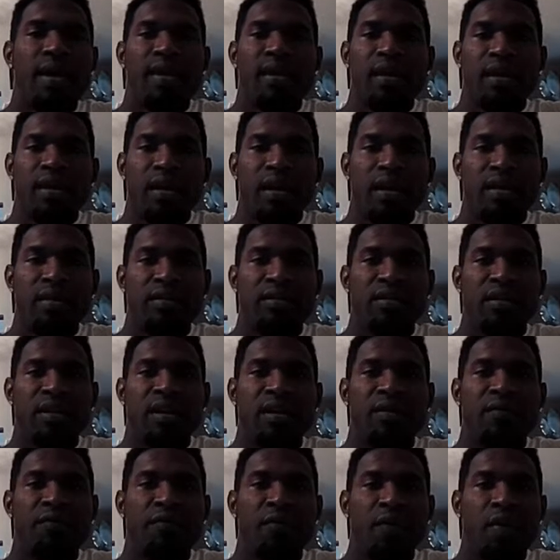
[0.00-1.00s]
I can
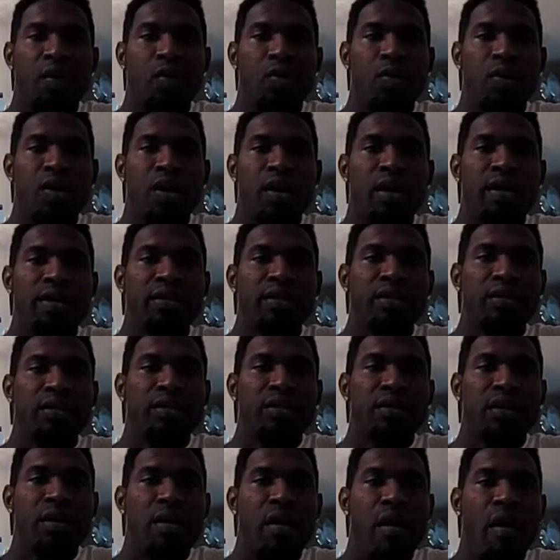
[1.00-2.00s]
answer that for you
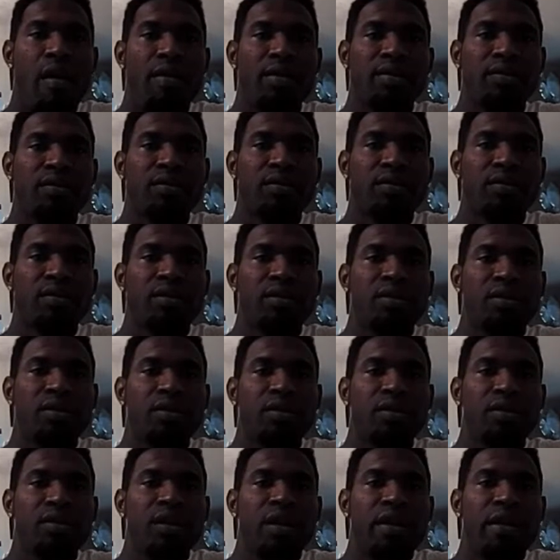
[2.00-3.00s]
guys.
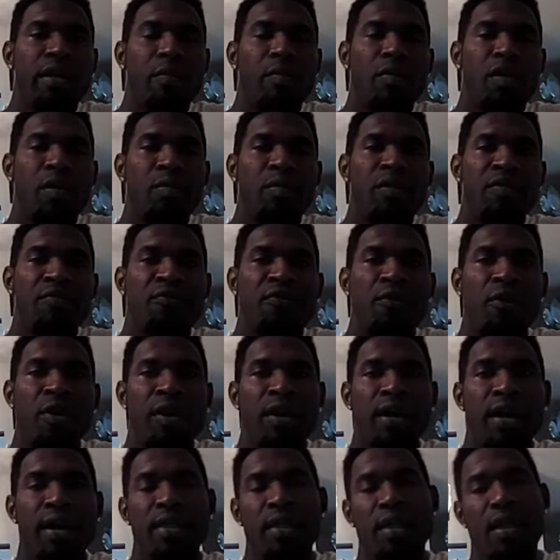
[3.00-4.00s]
But
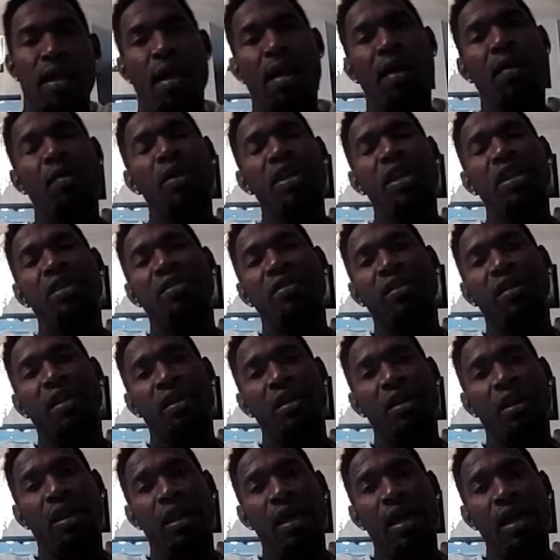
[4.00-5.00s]
before that, we need
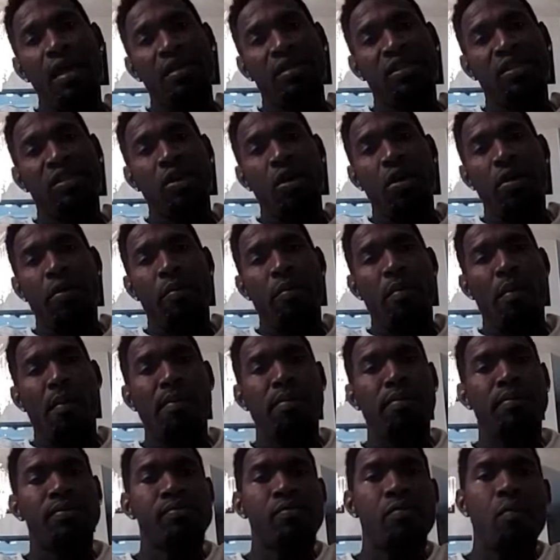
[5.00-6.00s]
to get the likes up.
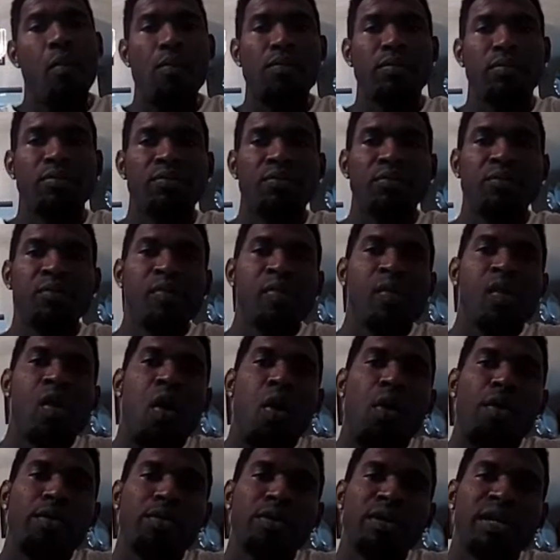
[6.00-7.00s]

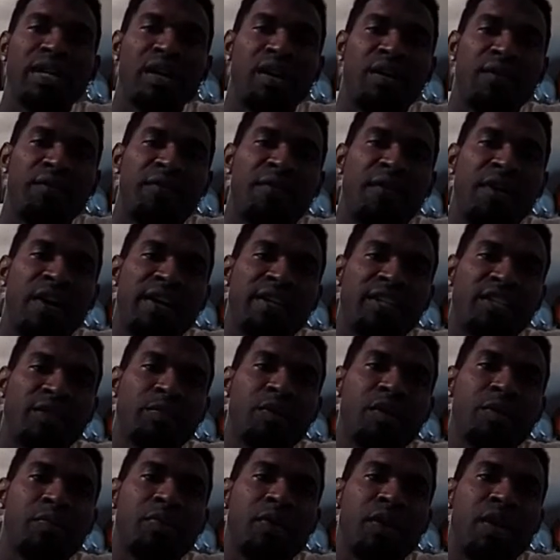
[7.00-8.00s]
Quick and
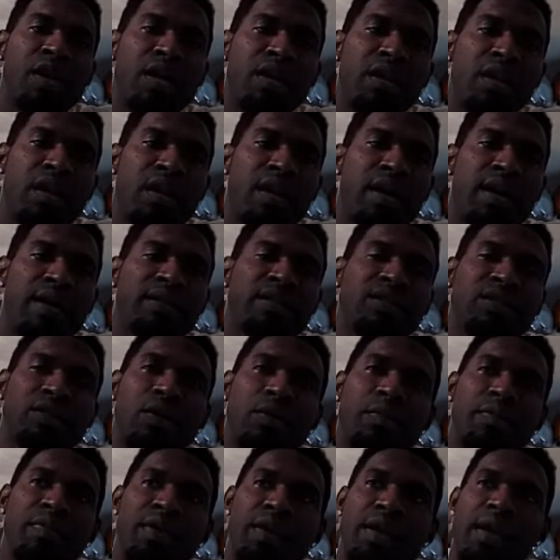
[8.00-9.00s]
fast, people. Get the
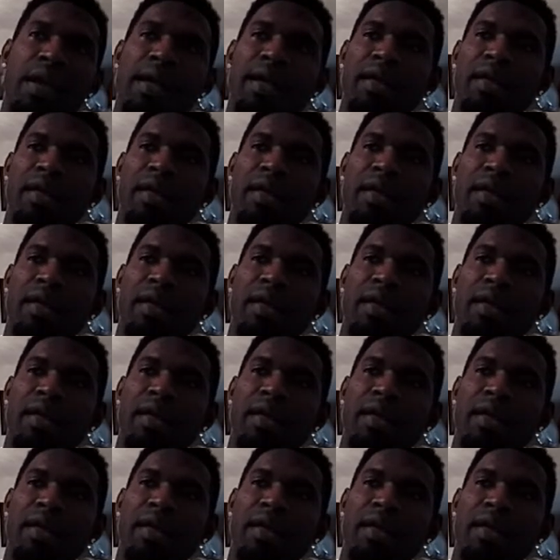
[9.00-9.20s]
likes up.